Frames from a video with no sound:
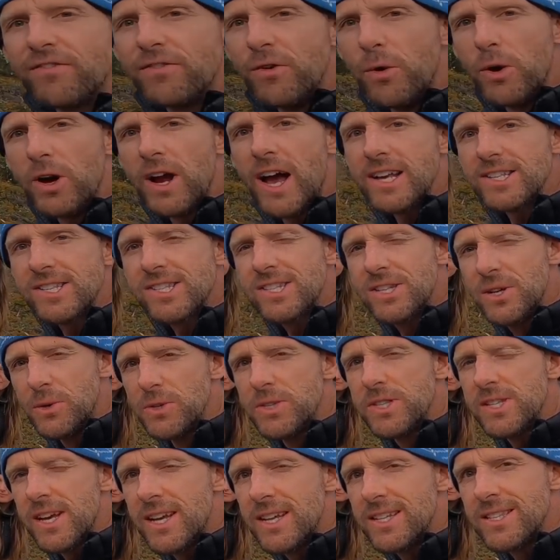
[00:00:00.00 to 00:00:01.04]
the forecast
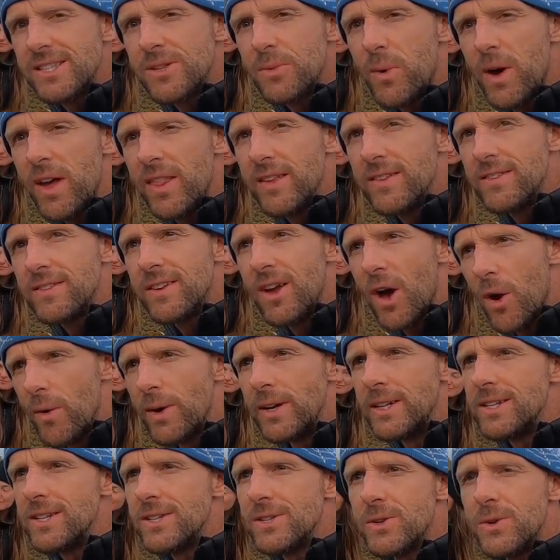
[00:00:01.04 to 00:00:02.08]
still says the weather's
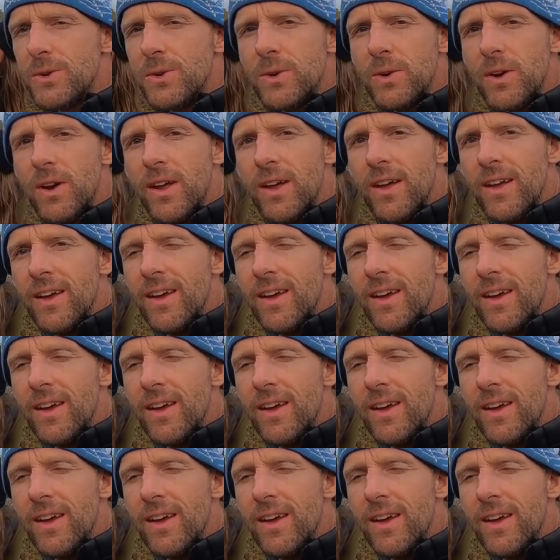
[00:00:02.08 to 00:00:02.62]
going to turn.